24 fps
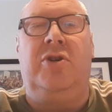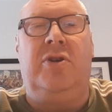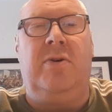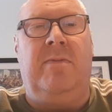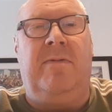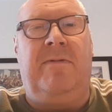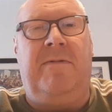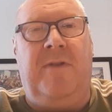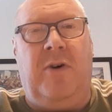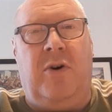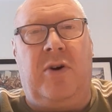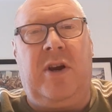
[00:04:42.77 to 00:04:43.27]

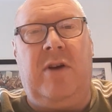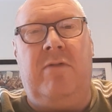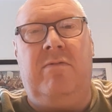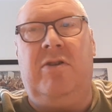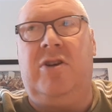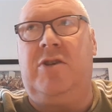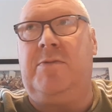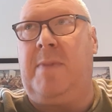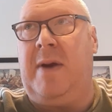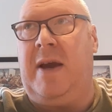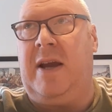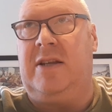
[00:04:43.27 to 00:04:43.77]
some fucking
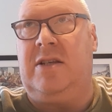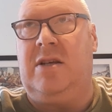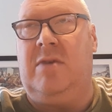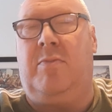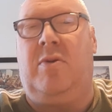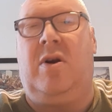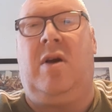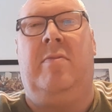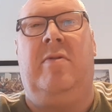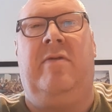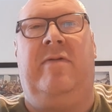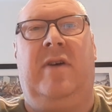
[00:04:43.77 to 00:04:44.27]
respect,
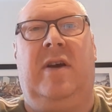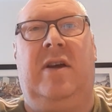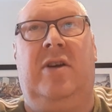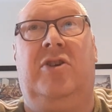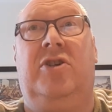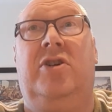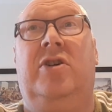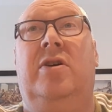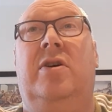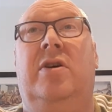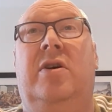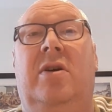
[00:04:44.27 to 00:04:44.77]

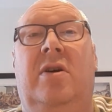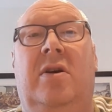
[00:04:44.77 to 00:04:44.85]
Abramovich.